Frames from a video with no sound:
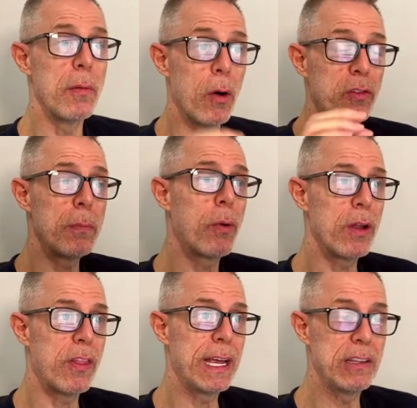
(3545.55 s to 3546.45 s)
the most
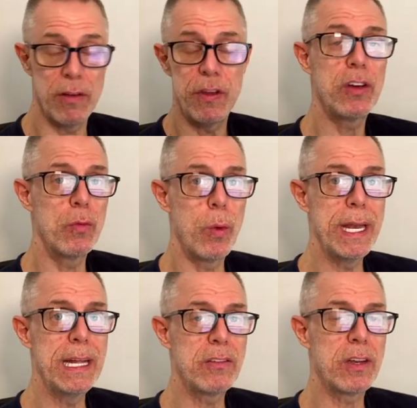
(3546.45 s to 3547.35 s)
important thing is if you can
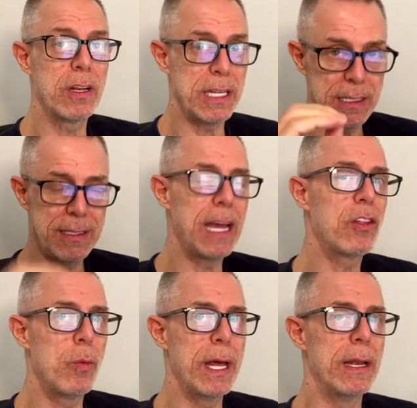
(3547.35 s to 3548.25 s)
win instantly, take
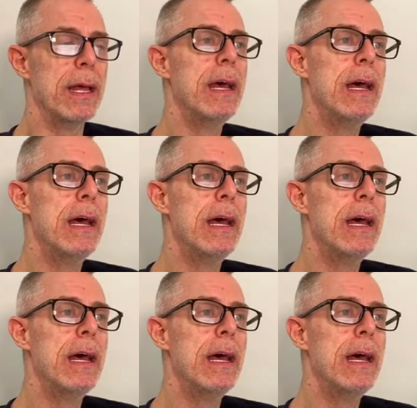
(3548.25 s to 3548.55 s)
the win.